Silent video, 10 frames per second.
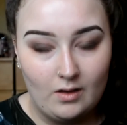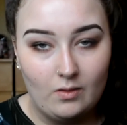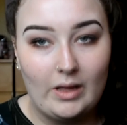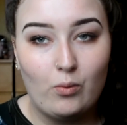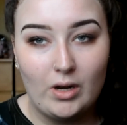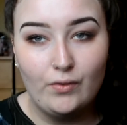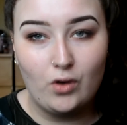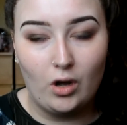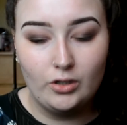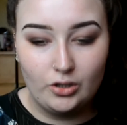like when I've
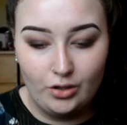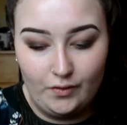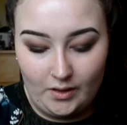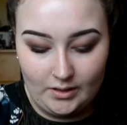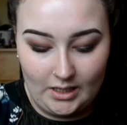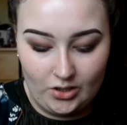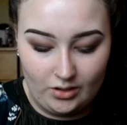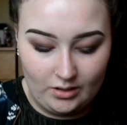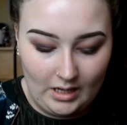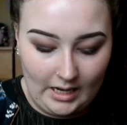got two
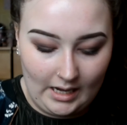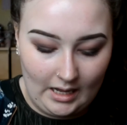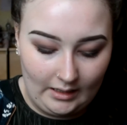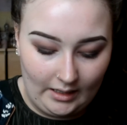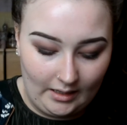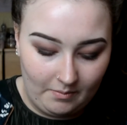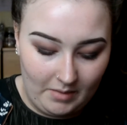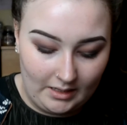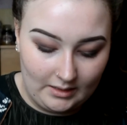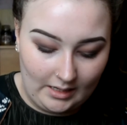foundations that I can like
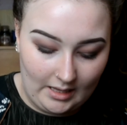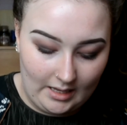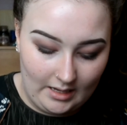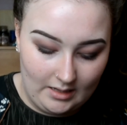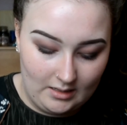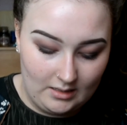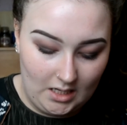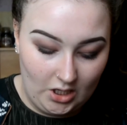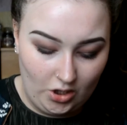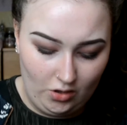mix together
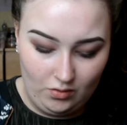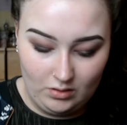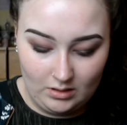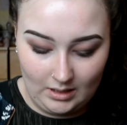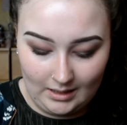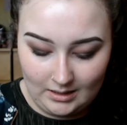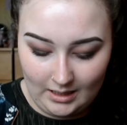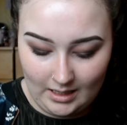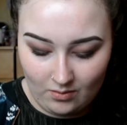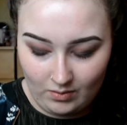and use
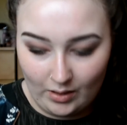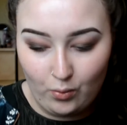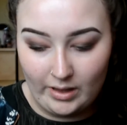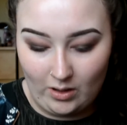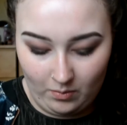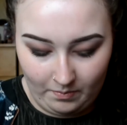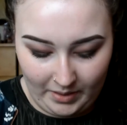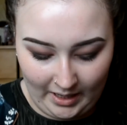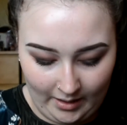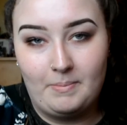nicely, like without
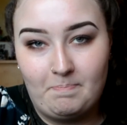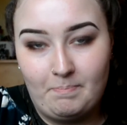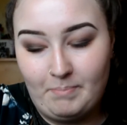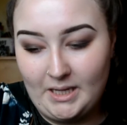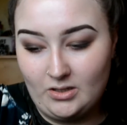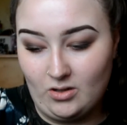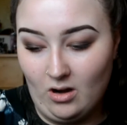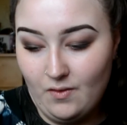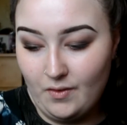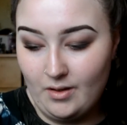being pissed
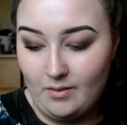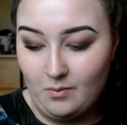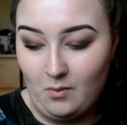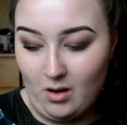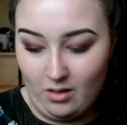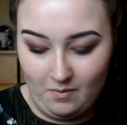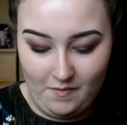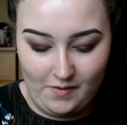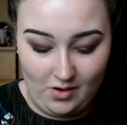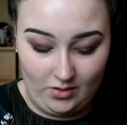off at one of them
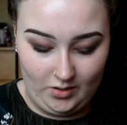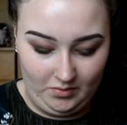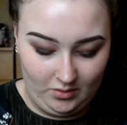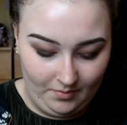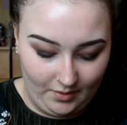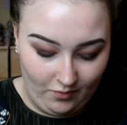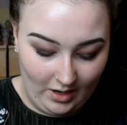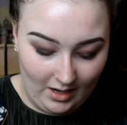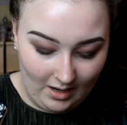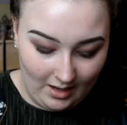for not doing something
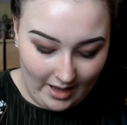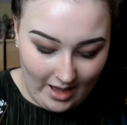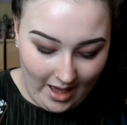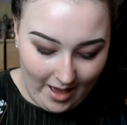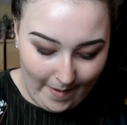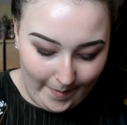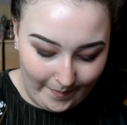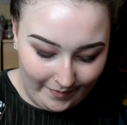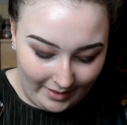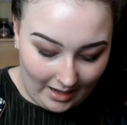right.
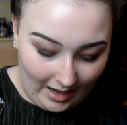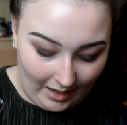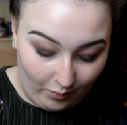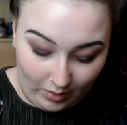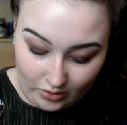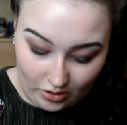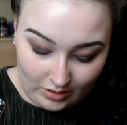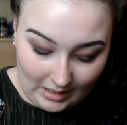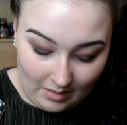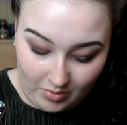I will
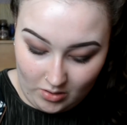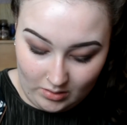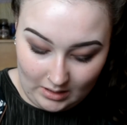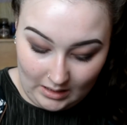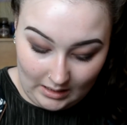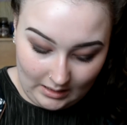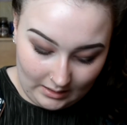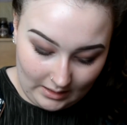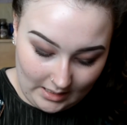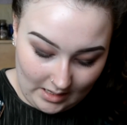just keep using
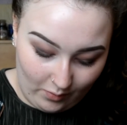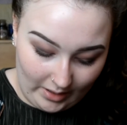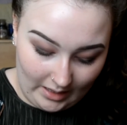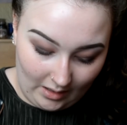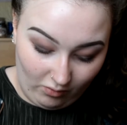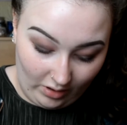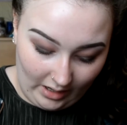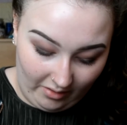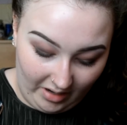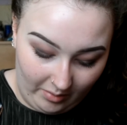these, and then when they run
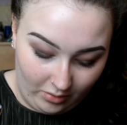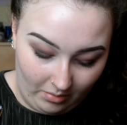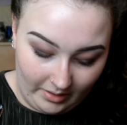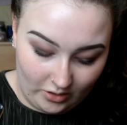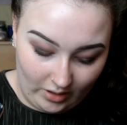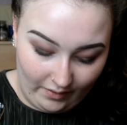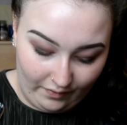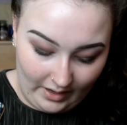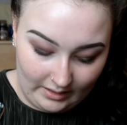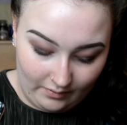out I'll probably try and
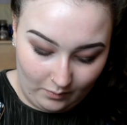find